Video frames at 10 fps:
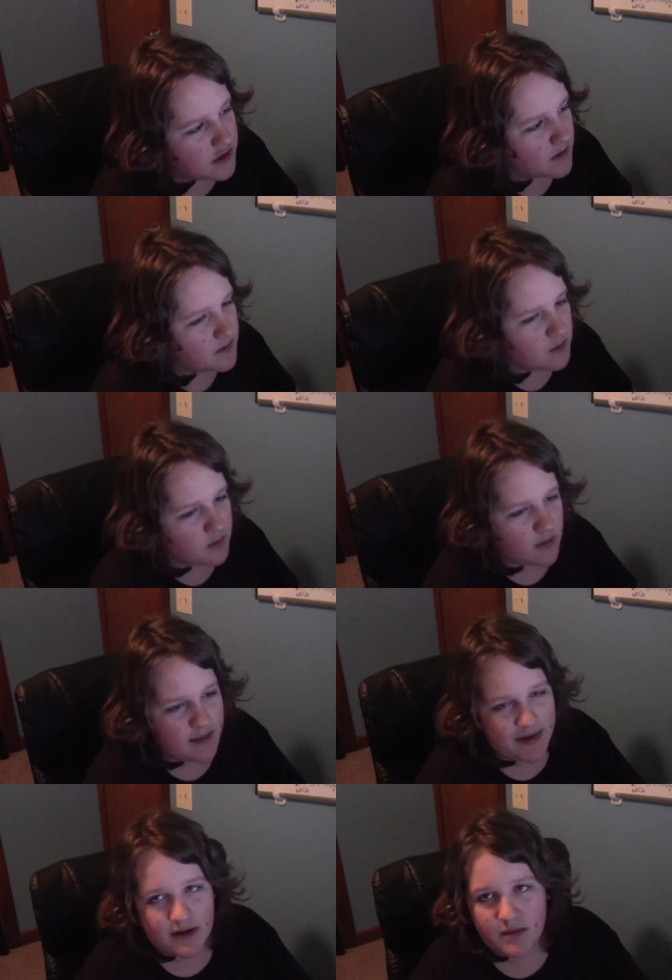Jones was way
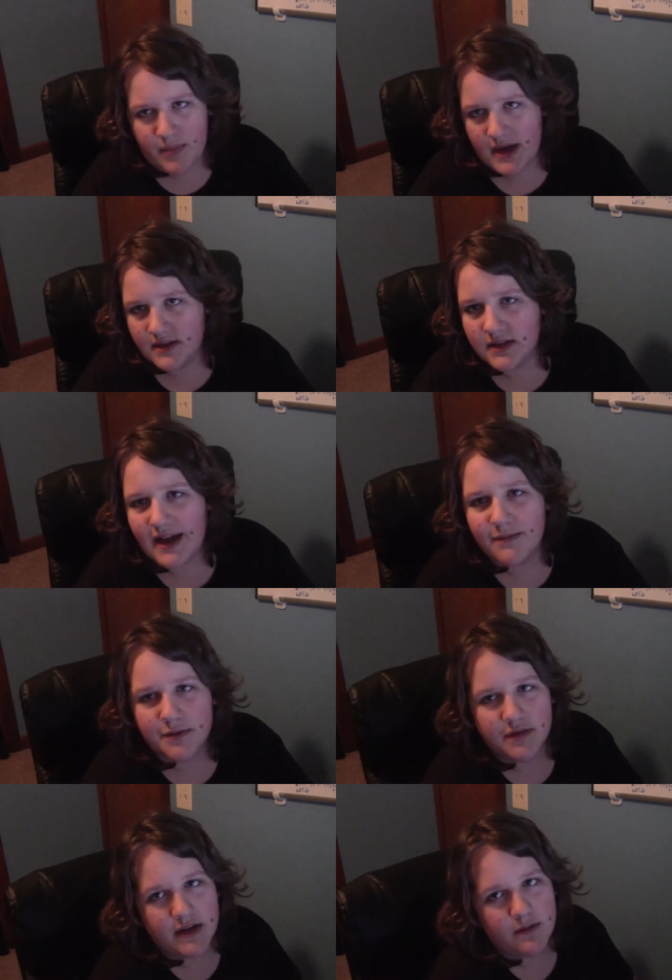better in Pan's
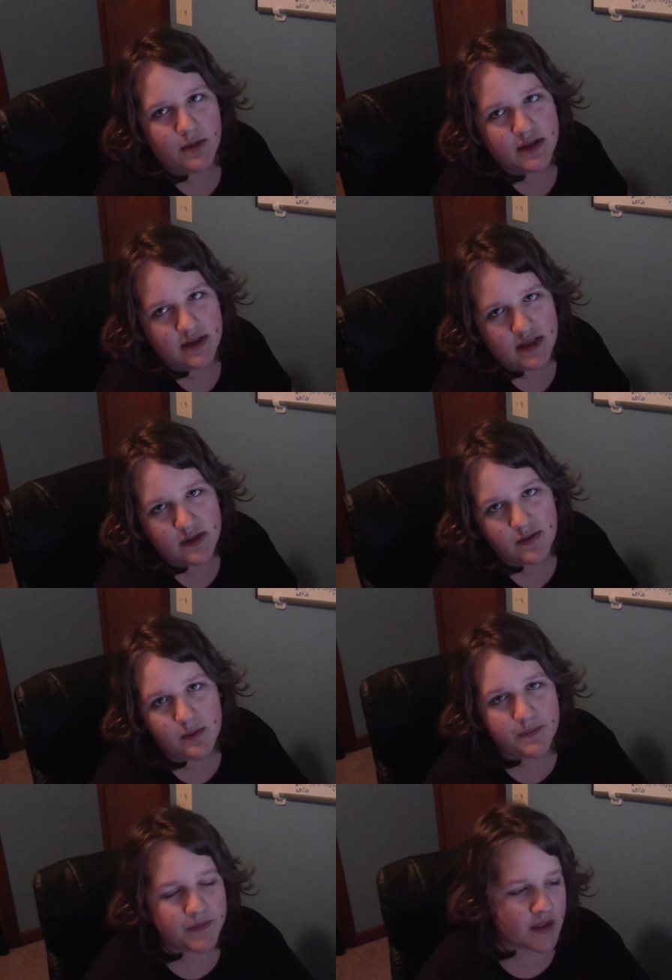Labyrinth than he was in this
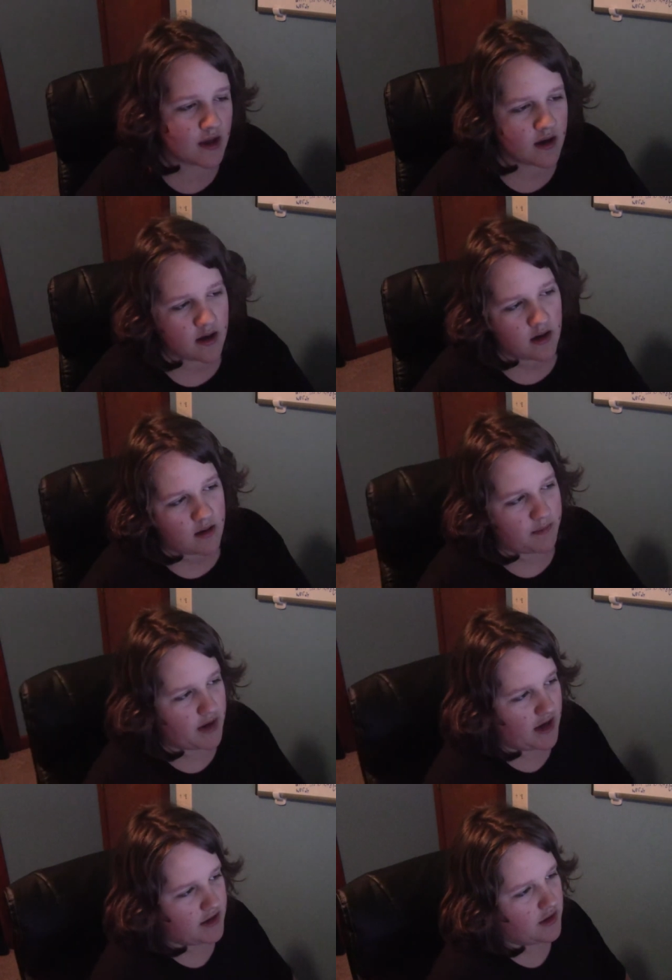film.
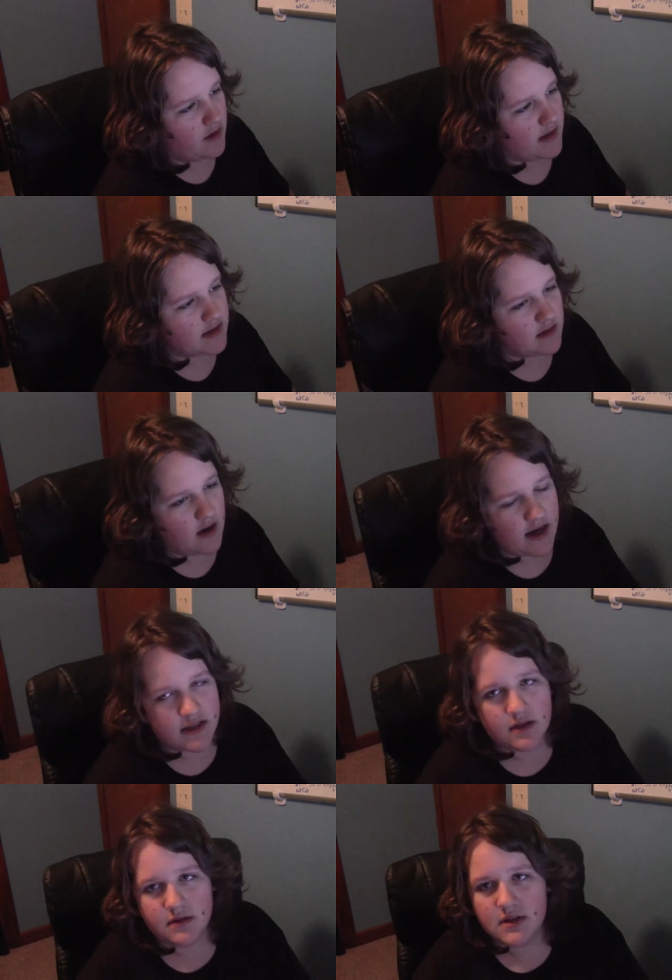But uh, you know, I still, I
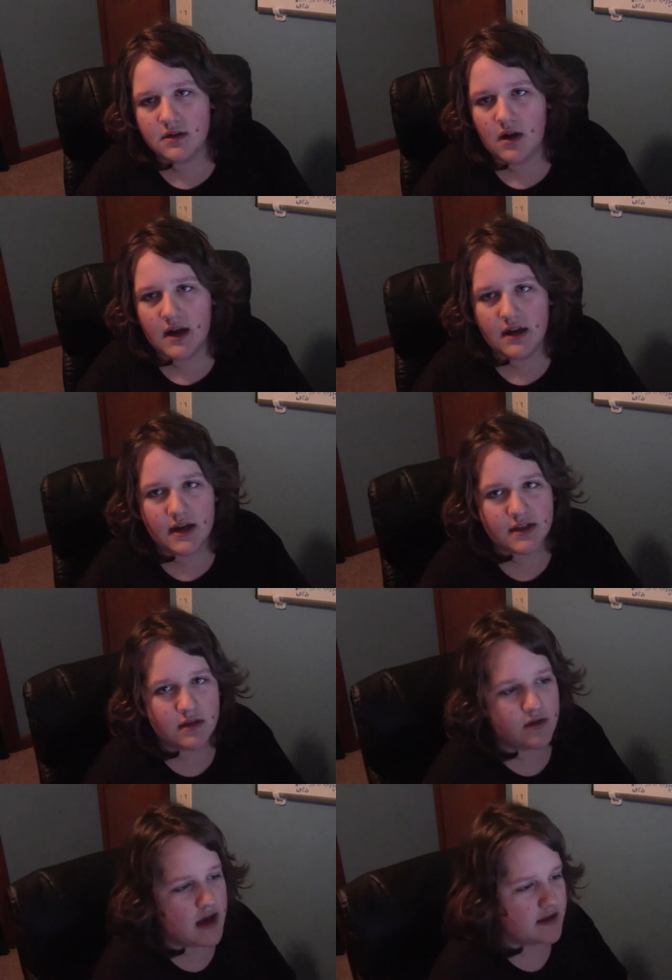still, still I, I
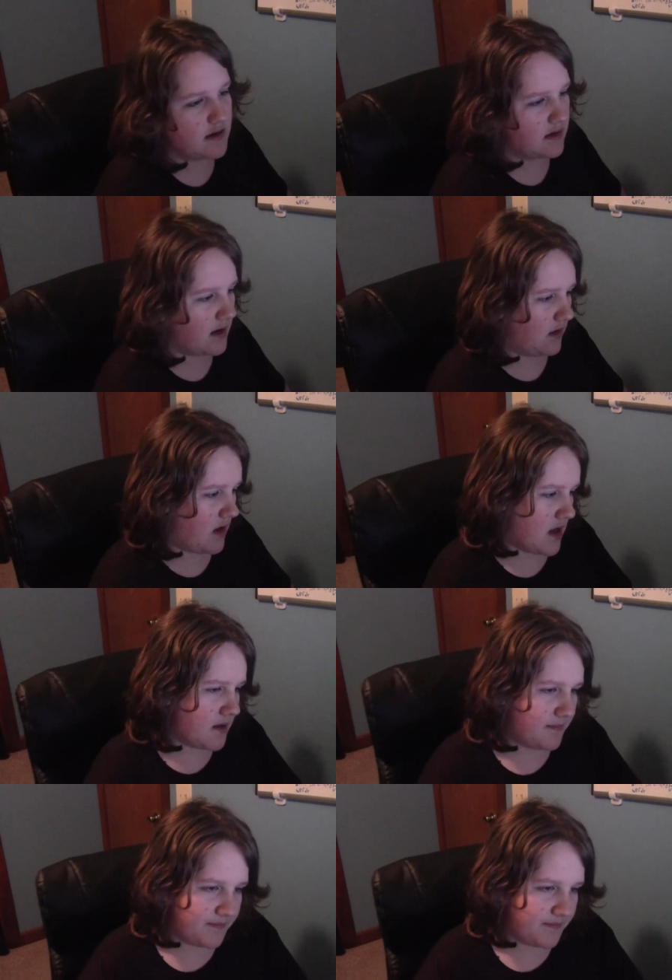still liked it a lot.